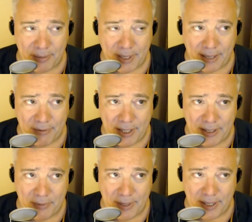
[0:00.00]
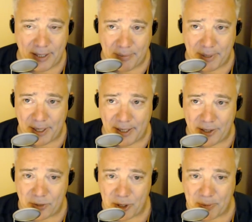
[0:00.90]
but I really need the ability
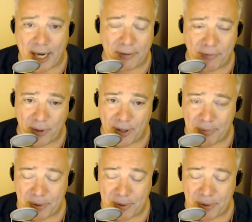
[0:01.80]
to switch back and forth